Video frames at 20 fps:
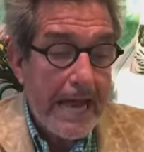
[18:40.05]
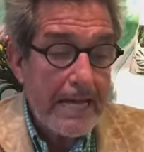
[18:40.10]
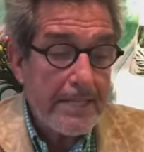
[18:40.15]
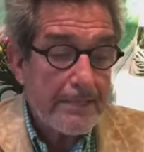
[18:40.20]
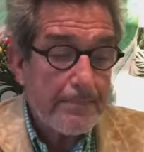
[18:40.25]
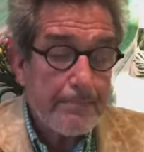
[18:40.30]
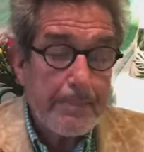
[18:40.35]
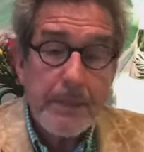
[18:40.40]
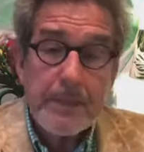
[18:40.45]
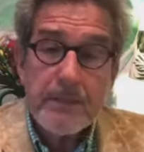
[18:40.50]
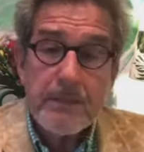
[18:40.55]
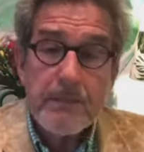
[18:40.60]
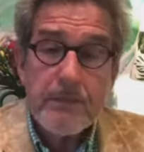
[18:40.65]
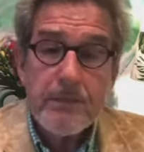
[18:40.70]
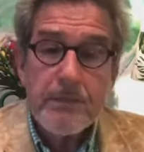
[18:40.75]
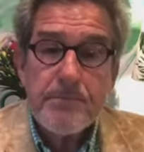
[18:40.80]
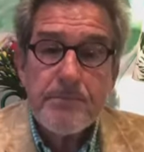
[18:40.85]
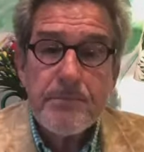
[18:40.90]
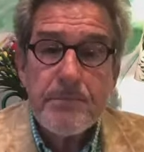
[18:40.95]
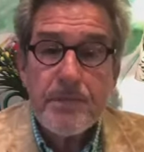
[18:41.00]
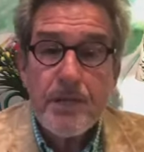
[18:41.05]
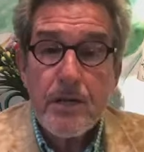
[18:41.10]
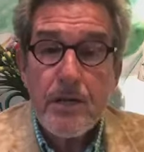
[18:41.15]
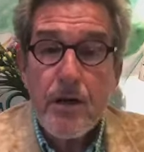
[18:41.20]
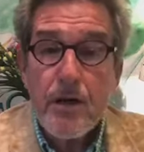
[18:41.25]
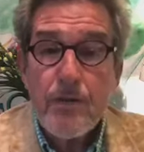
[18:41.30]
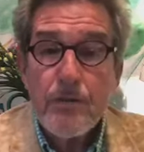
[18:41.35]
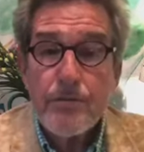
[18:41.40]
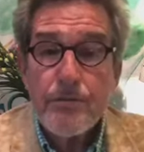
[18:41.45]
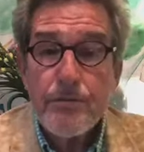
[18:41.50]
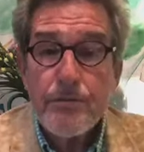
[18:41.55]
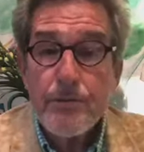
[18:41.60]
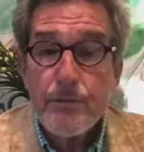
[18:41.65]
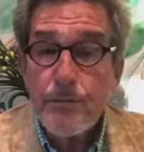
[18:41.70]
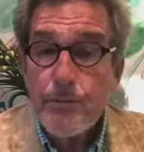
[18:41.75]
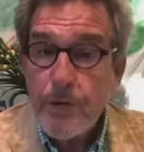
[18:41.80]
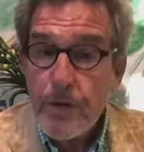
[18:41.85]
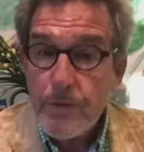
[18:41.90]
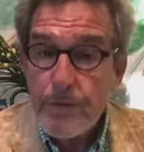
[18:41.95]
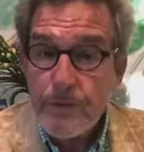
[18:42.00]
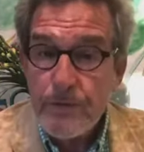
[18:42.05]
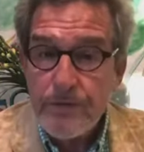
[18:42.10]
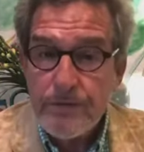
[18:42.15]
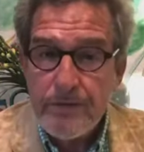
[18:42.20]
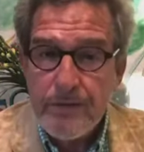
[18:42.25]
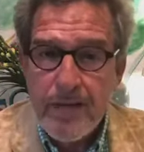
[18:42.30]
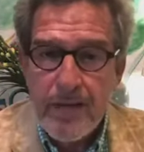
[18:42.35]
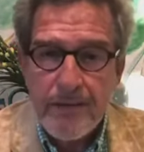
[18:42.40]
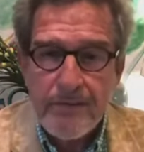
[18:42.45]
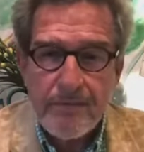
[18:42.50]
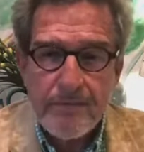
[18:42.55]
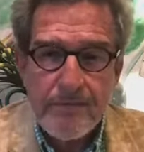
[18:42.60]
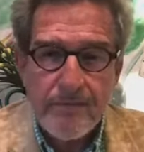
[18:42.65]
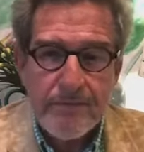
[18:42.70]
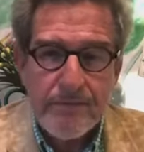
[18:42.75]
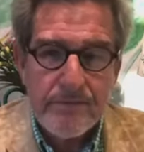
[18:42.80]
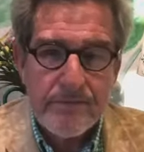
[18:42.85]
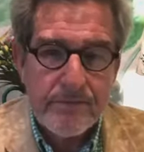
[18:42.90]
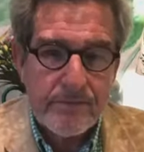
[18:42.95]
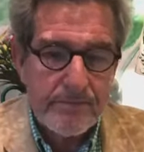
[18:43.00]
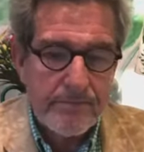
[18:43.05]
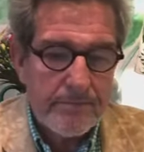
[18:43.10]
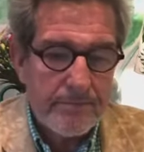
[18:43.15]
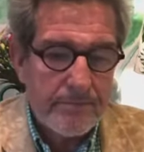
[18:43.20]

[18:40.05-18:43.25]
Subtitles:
as pilgrims along the road of love,